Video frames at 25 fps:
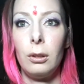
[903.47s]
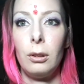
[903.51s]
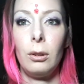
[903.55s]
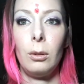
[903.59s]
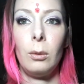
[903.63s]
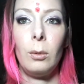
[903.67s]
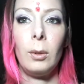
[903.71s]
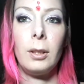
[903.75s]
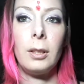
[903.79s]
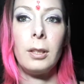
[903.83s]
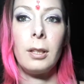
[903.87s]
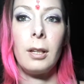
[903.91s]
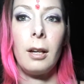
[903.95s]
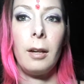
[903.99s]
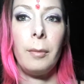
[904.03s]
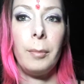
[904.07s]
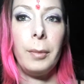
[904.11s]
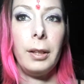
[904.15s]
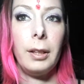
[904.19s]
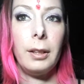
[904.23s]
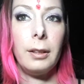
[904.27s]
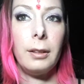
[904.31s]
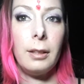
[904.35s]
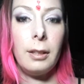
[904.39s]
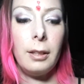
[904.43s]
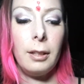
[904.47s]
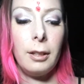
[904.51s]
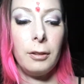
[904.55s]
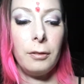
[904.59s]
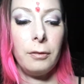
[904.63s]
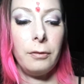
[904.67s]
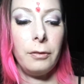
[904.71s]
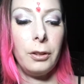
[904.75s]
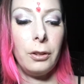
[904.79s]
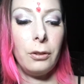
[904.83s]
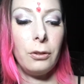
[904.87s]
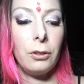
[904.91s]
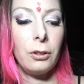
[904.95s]
What's coming in the near
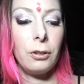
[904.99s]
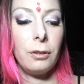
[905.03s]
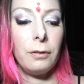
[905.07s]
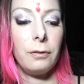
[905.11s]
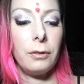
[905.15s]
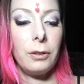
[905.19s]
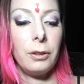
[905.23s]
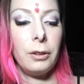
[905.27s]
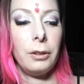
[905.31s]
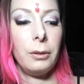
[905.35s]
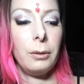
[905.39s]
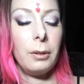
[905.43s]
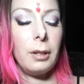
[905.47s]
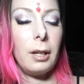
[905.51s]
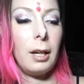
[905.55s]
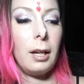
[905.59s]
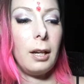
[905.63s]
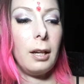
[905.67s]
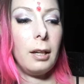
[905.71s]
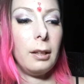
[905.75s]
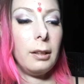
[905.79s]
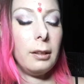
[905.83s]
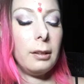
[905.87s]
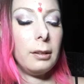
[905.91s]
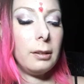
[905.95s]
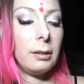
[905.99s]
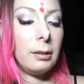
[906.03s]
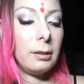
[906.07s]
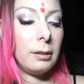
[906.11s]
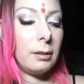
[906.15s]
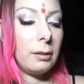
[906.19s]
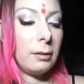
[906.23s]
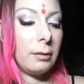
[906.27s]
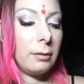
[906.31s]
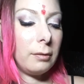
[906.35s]
future for you guys?